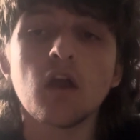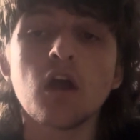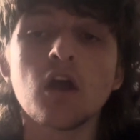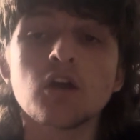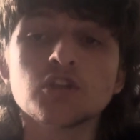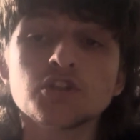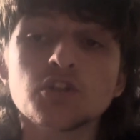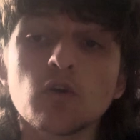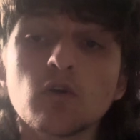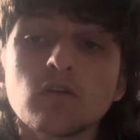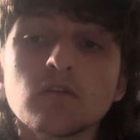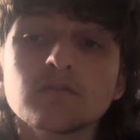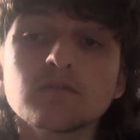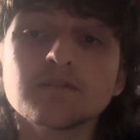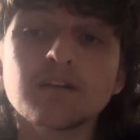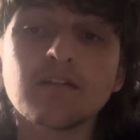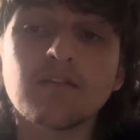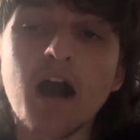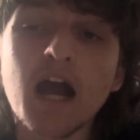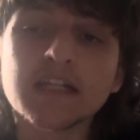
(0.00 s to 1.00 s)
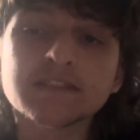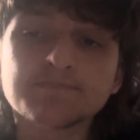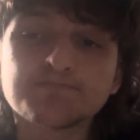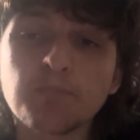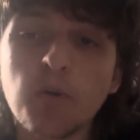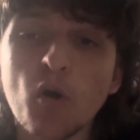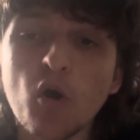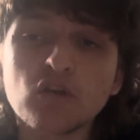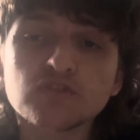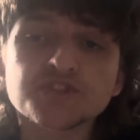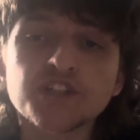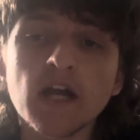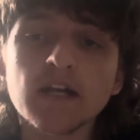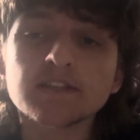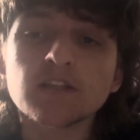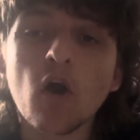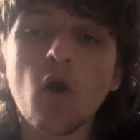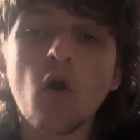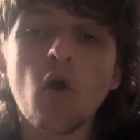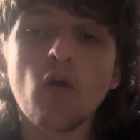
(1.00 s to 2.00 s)
so the last
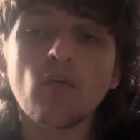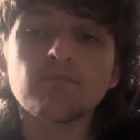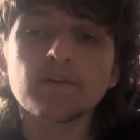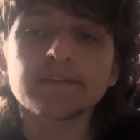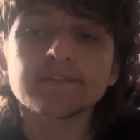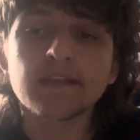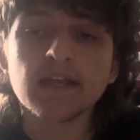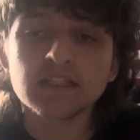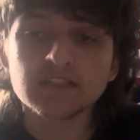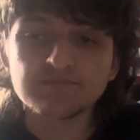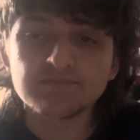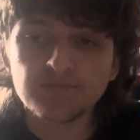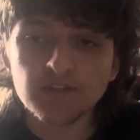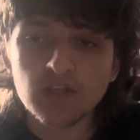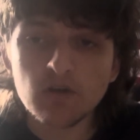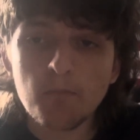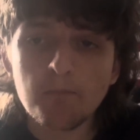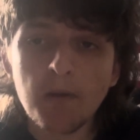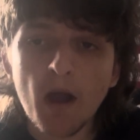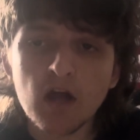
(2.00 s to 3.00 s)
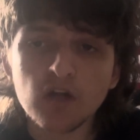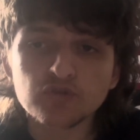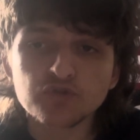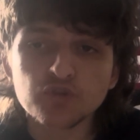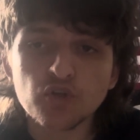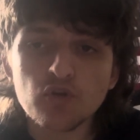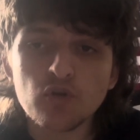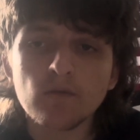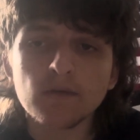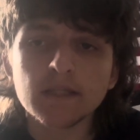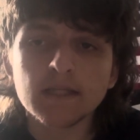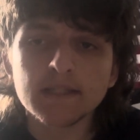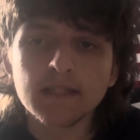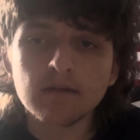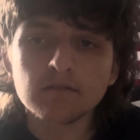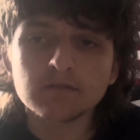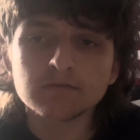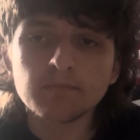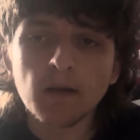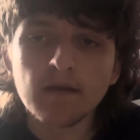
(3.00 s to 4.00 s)
project of this video, part 2 of the
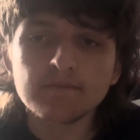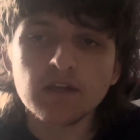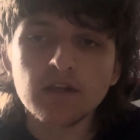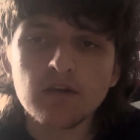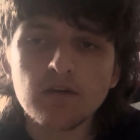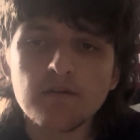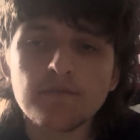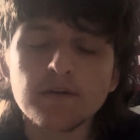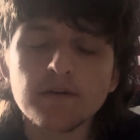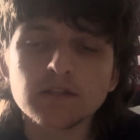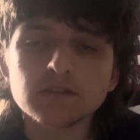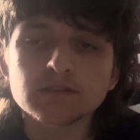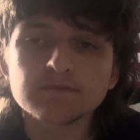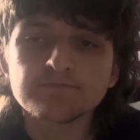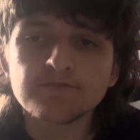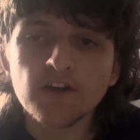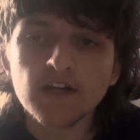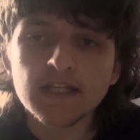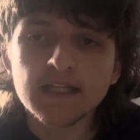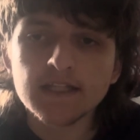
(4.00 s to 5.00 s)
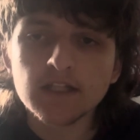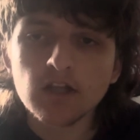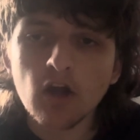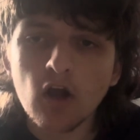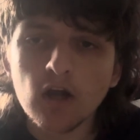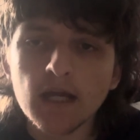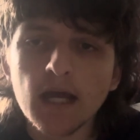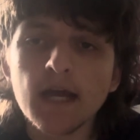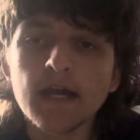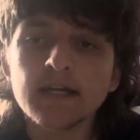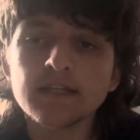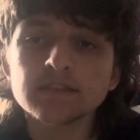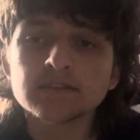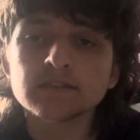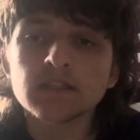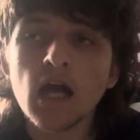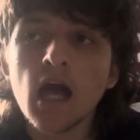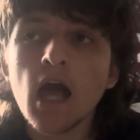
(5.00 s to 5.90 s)
MicroVerse Saga is